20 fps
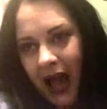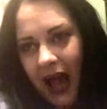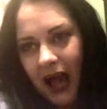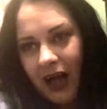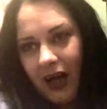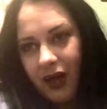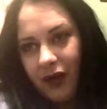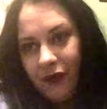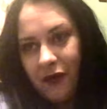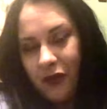
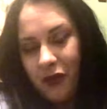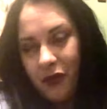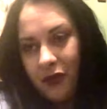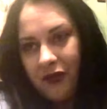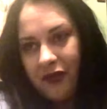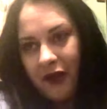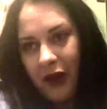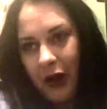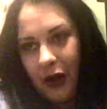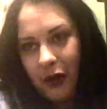and of course
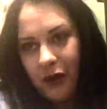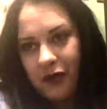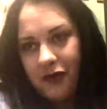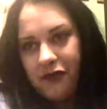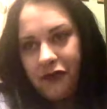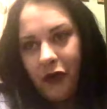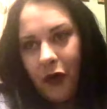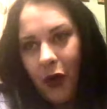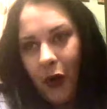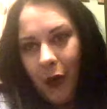those
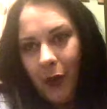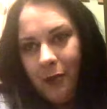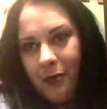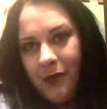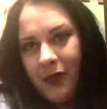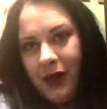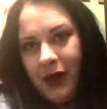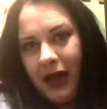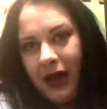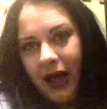
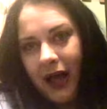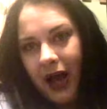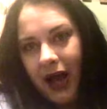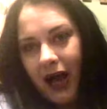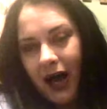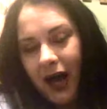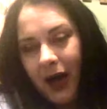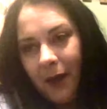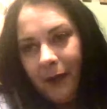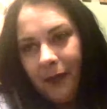from
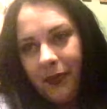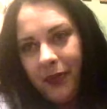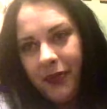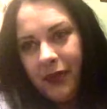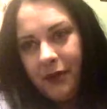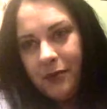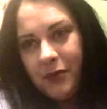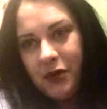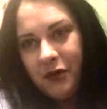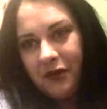uh,
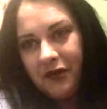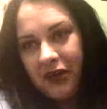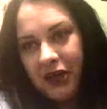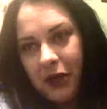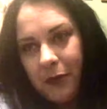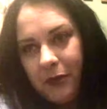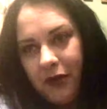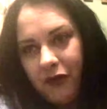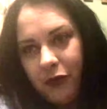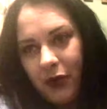the
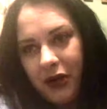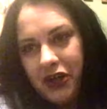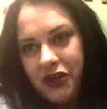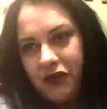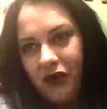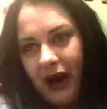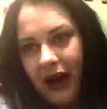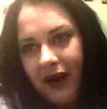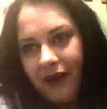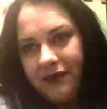Museum of
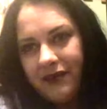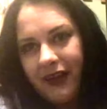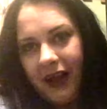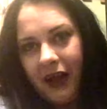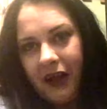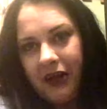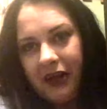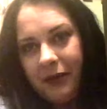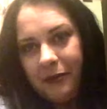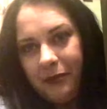Witchcraft
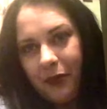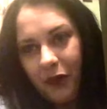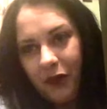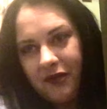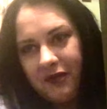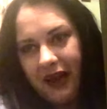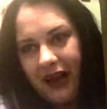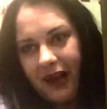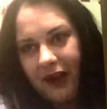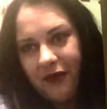down in
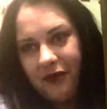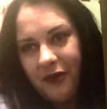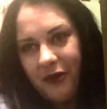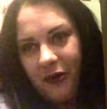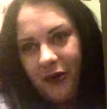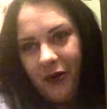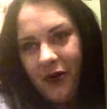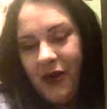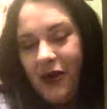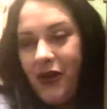
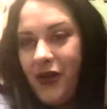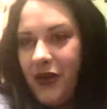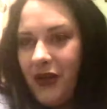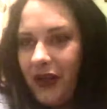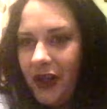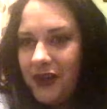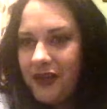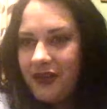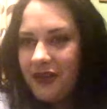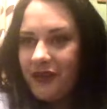Boscastle.
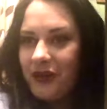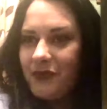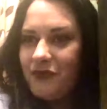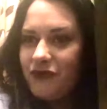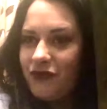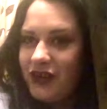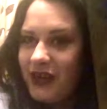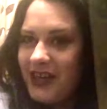So I'm